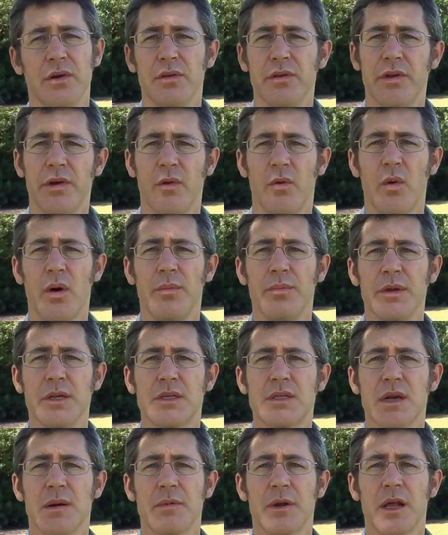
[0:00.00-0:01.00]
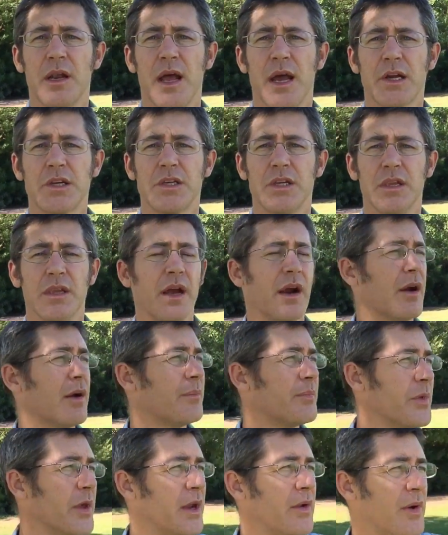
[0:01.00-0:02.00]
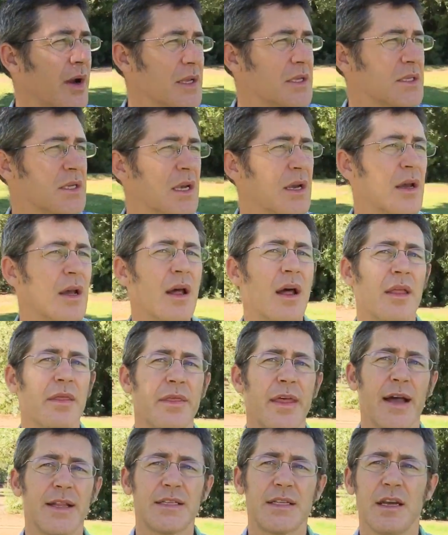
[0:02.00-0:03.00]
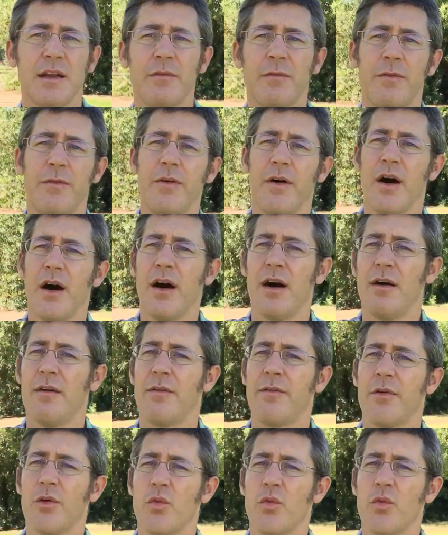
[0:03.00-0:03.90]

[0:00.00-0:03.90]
There will be some connection there. Anyways, that's it for